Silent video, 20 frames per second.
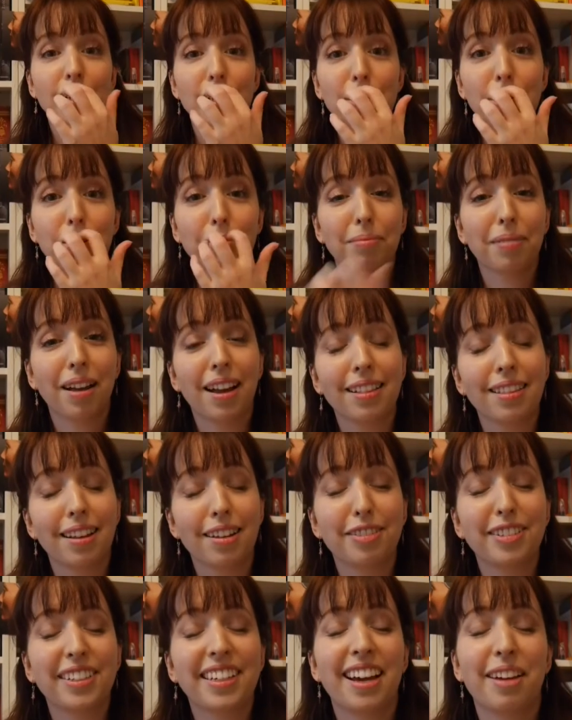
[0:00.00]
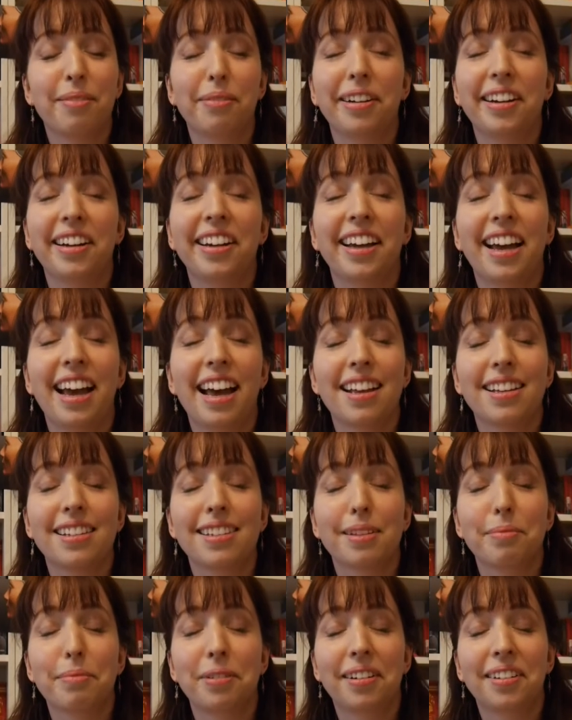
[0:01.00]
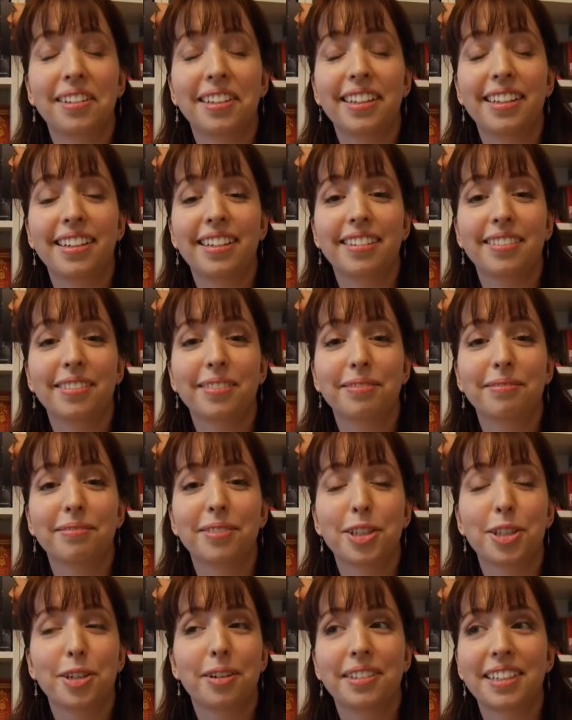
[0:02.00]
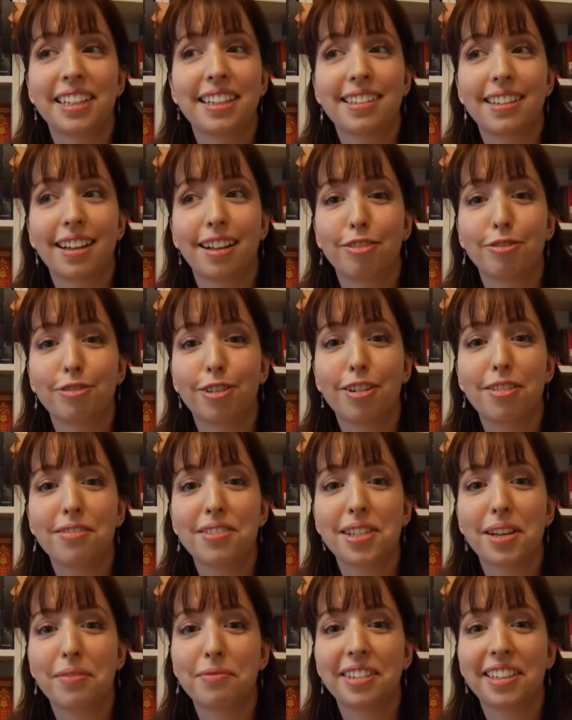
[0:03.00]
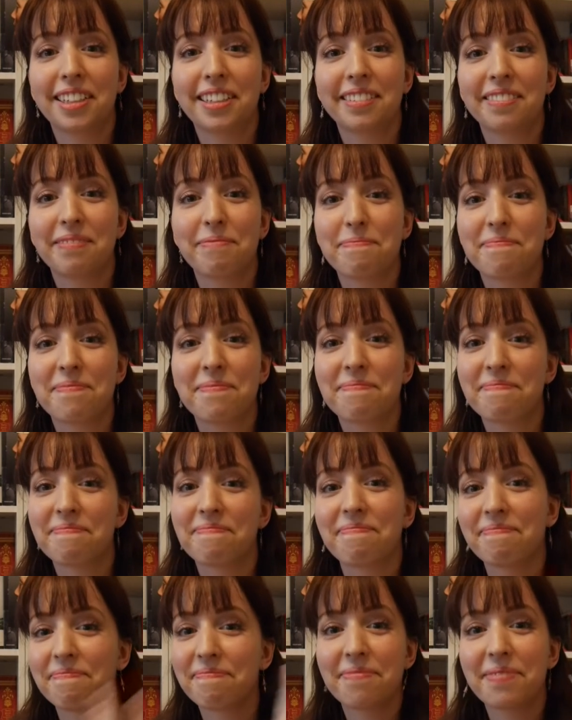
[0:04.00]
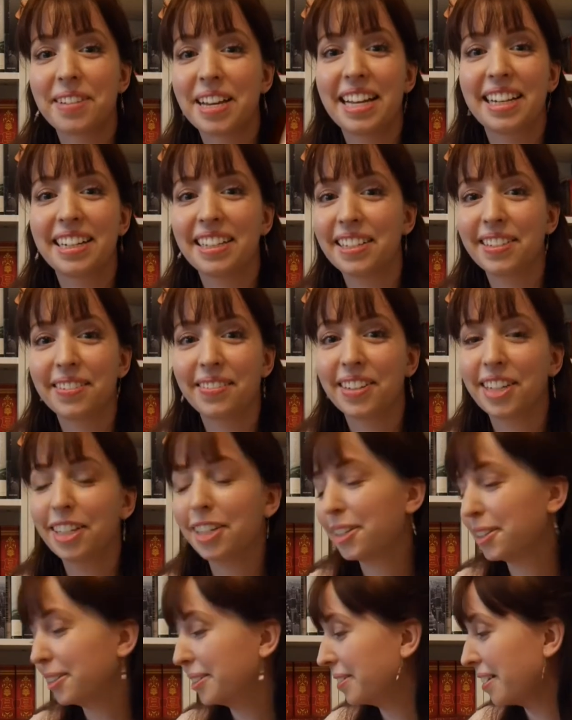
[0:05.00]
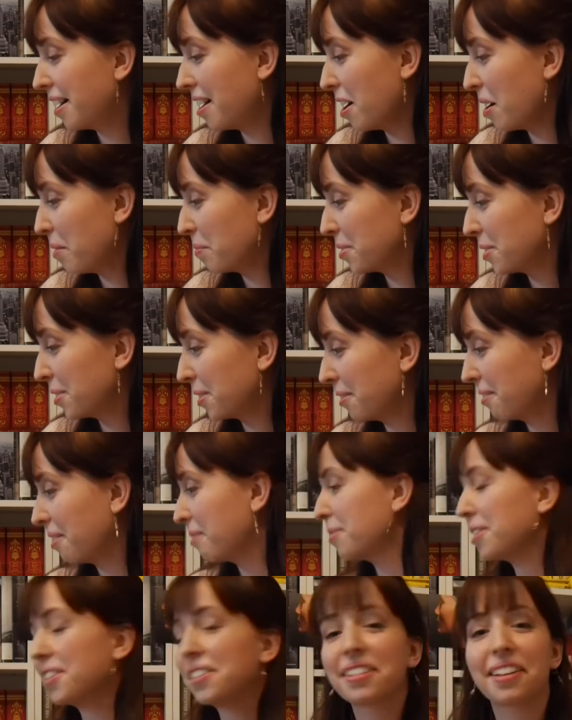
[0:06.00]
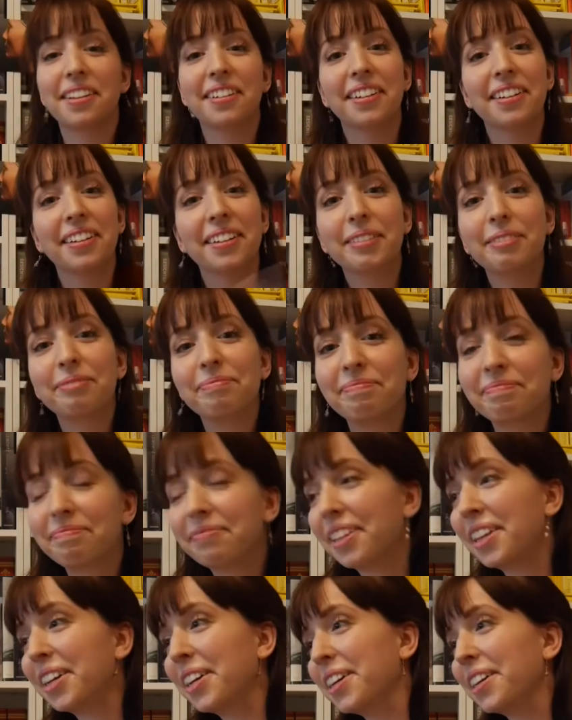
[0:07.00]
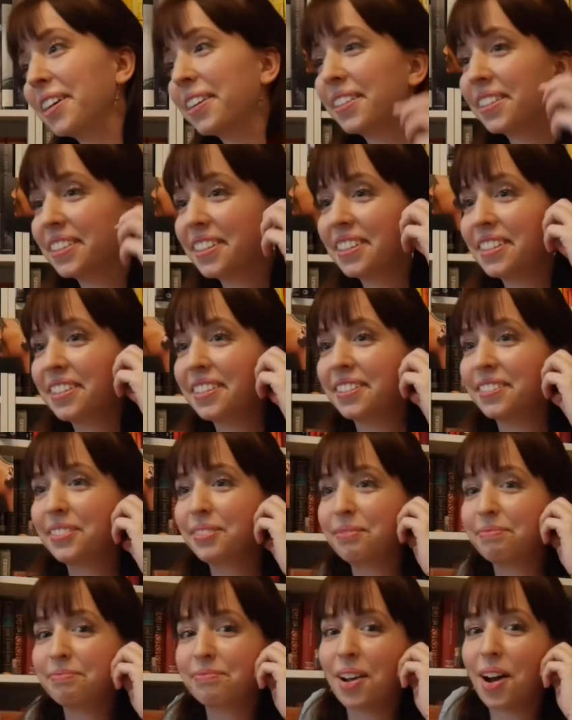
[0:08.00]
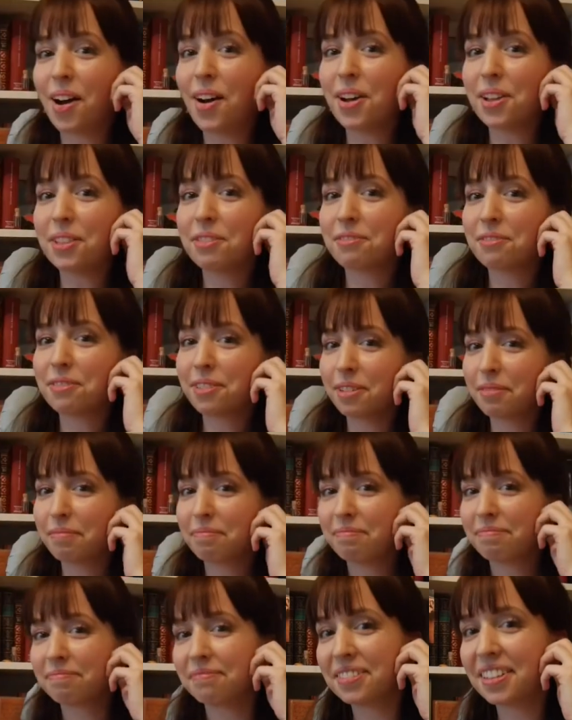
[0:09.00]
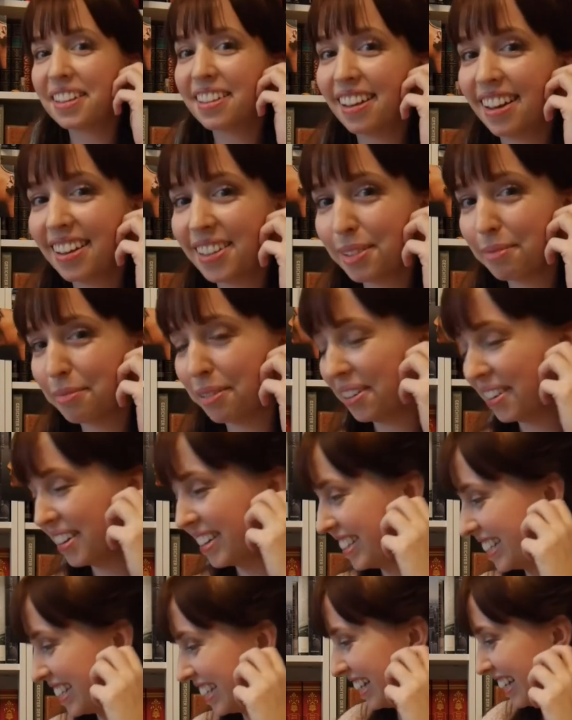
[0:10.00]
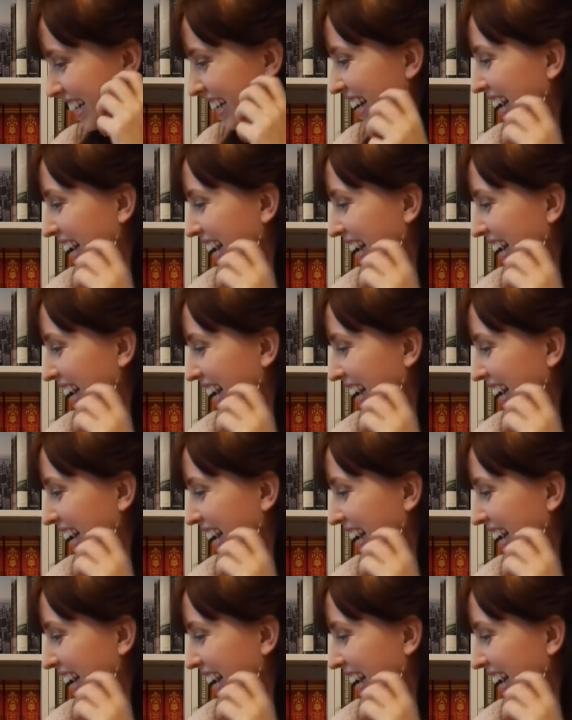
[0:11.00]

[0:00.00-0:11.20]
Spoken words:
So my lovely camera has apparently turned itself off somewhere in this video, so I'm just gonna continue on from the last point.